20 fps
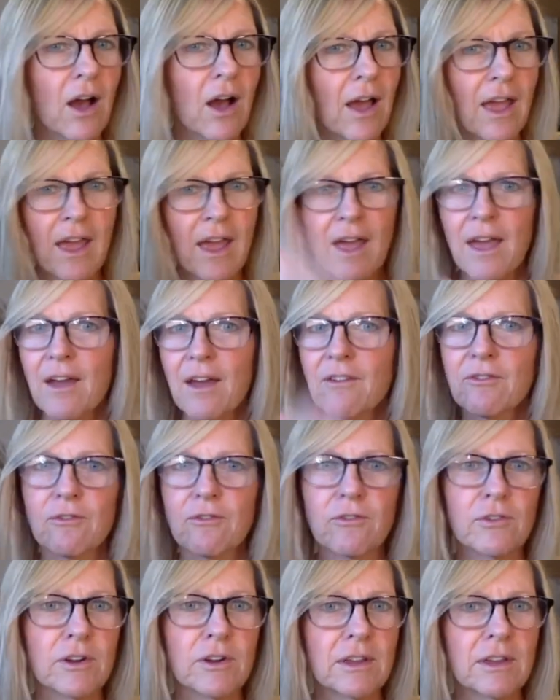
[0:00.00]

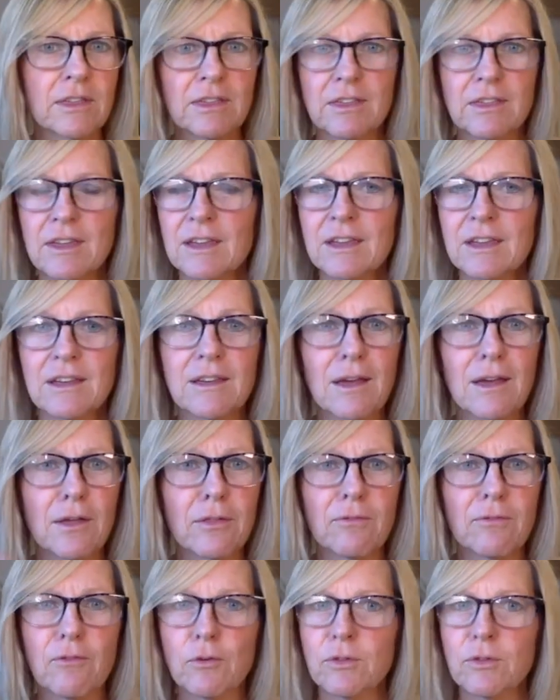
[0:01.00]
everything
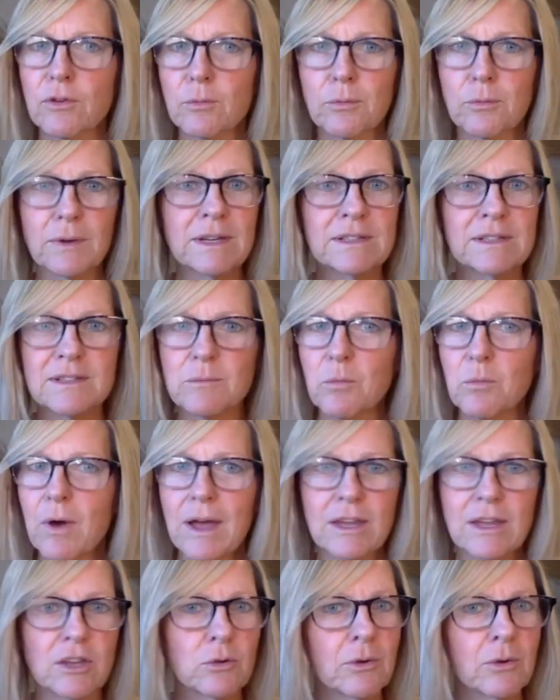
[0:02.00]
for the reason
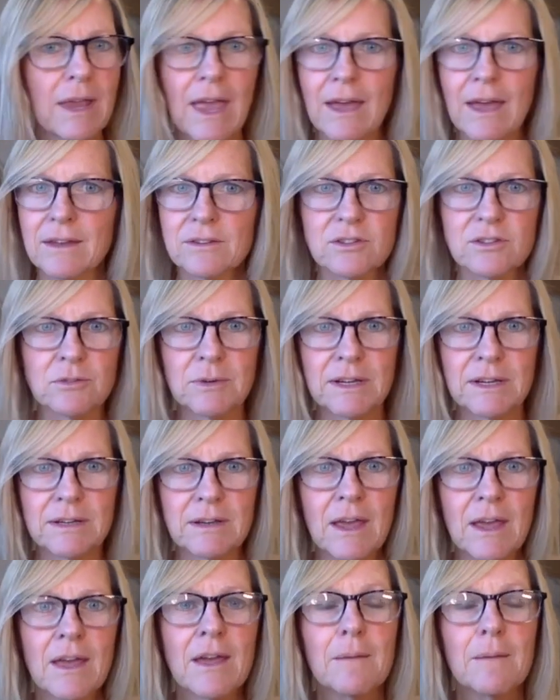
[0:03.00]
why you can't do it,
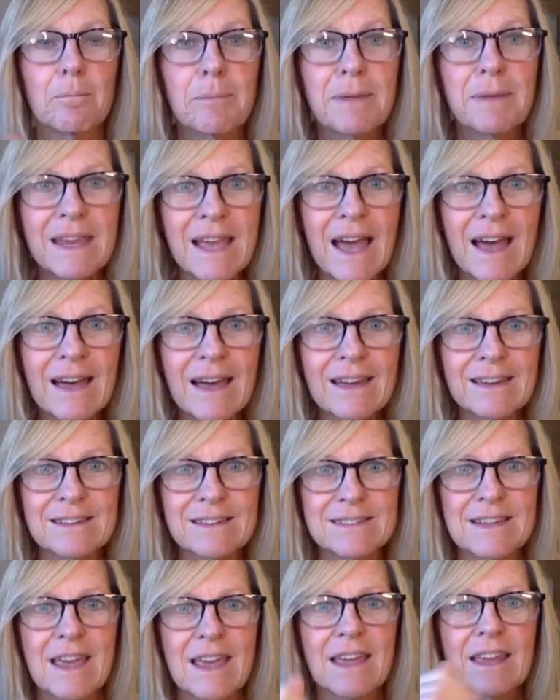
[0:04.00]

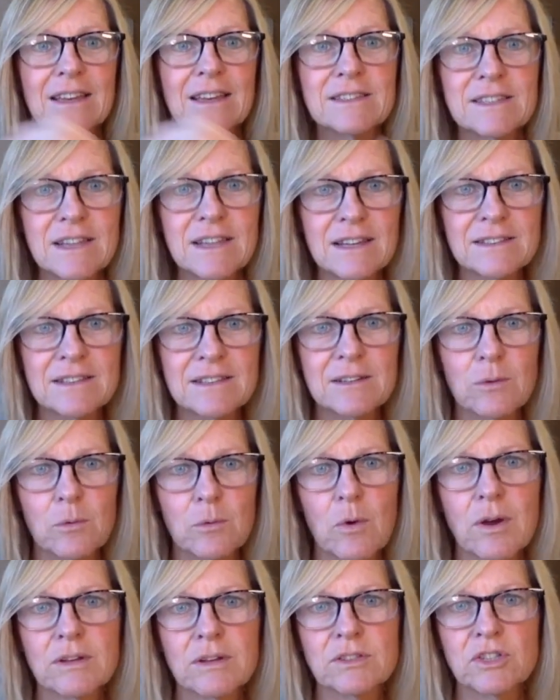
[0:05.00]
because it doesn't
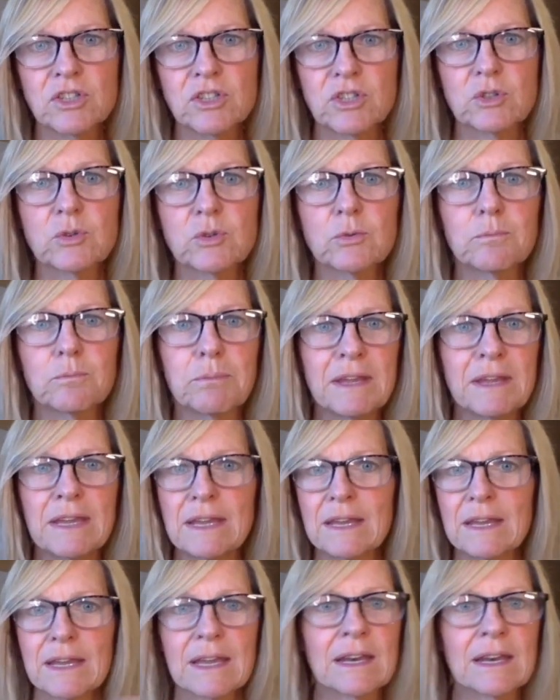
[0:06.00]
want you
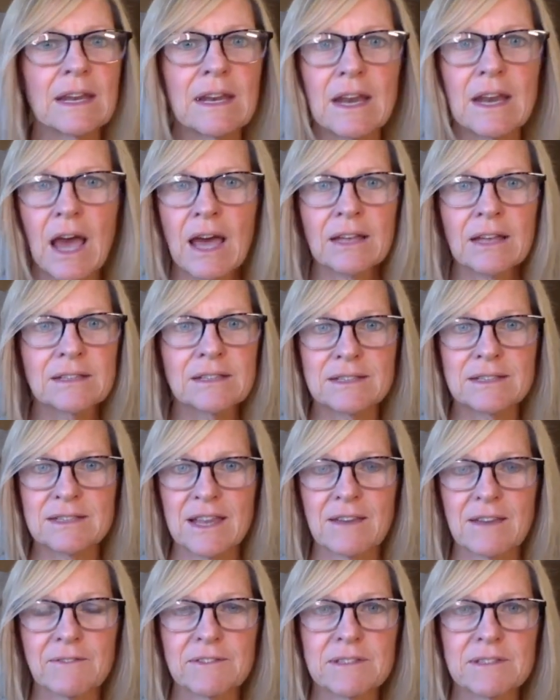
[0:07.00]
being in an
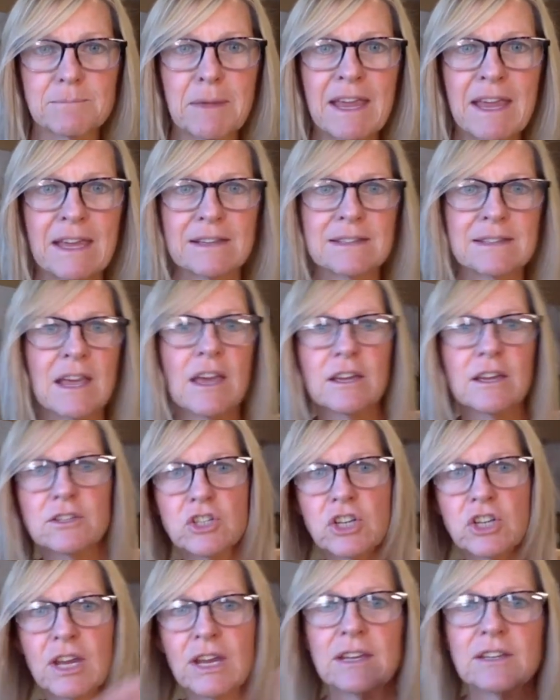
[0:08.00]
unsafe space.
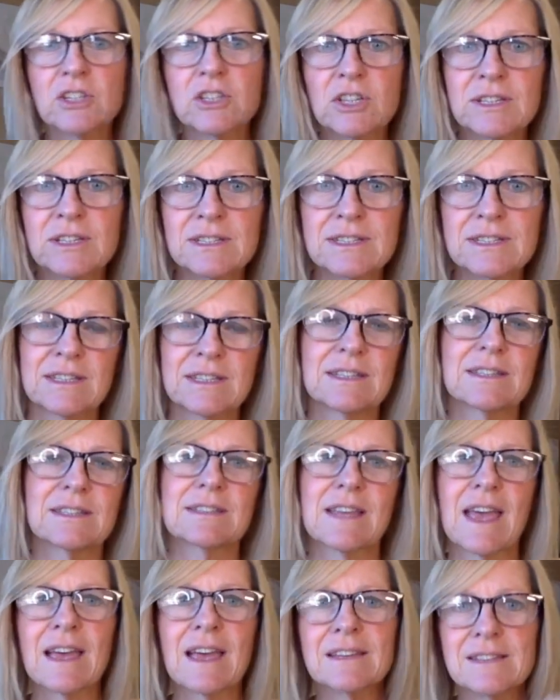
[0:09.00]
Change it sees
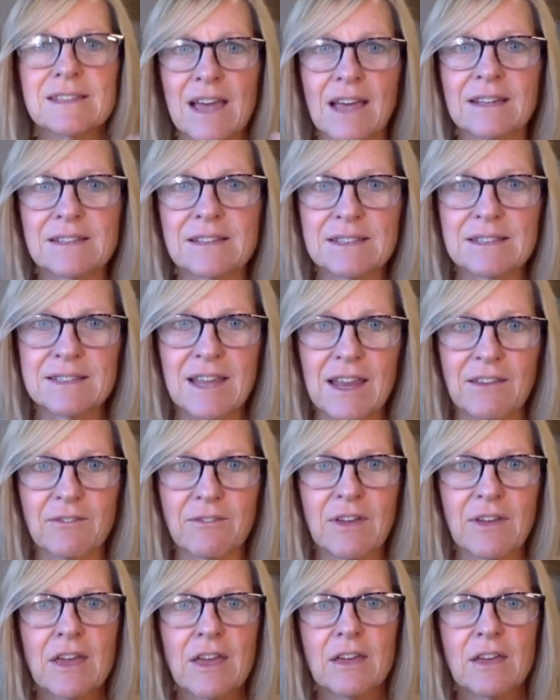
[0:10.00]
as unsafe.
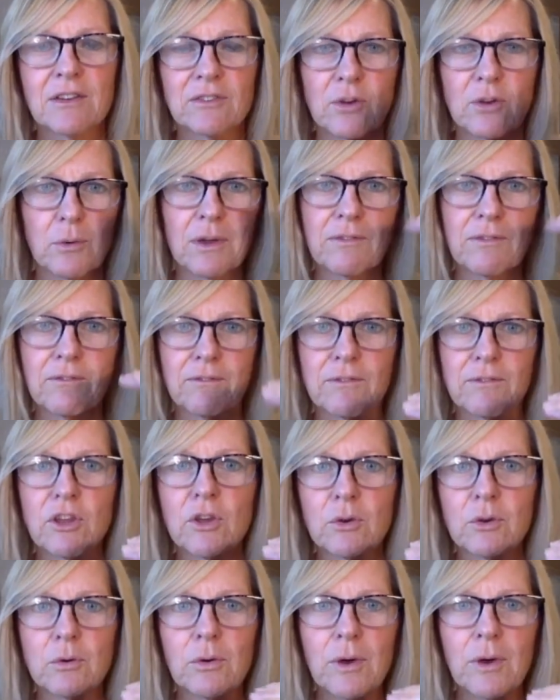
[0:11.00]
So if
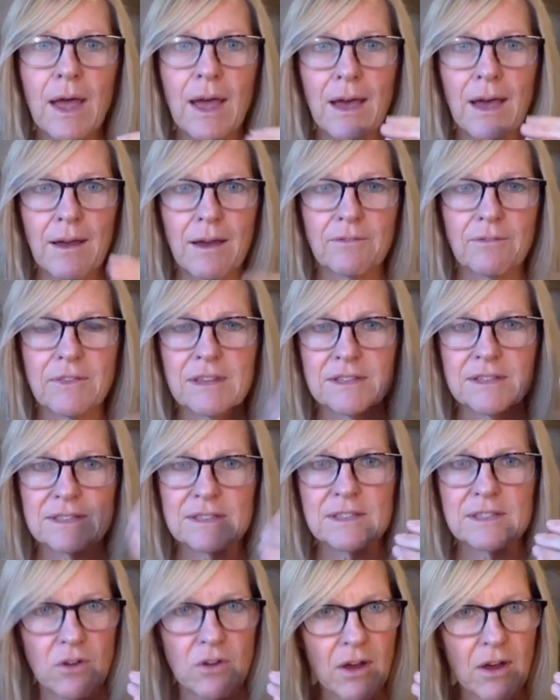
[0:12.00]
you have this
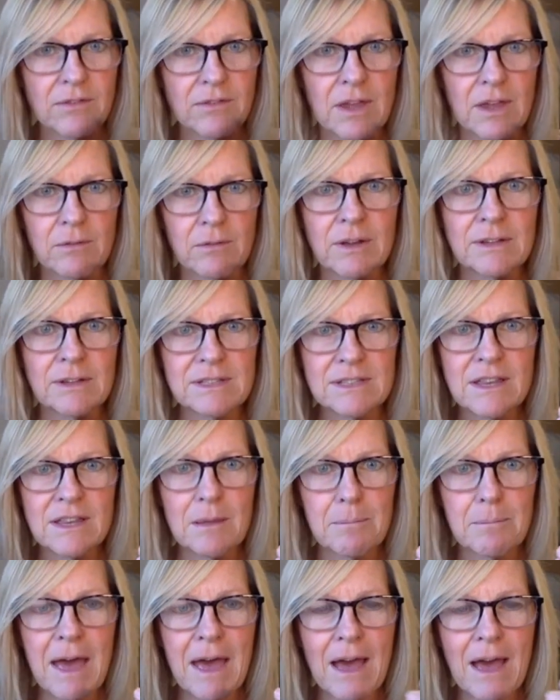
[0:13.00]
thought that runs in the
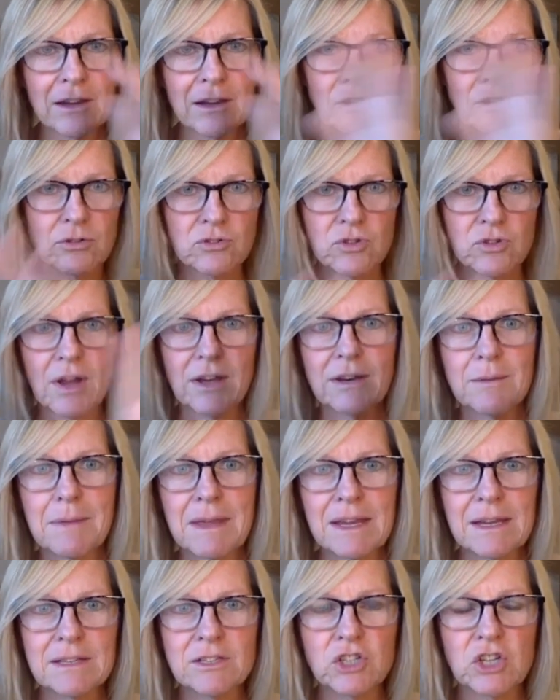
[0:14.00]
back, you're trying to
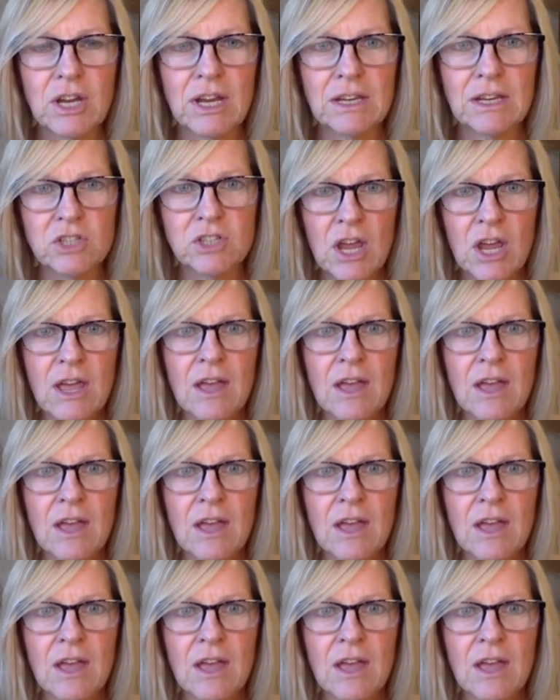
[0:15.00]
make a change,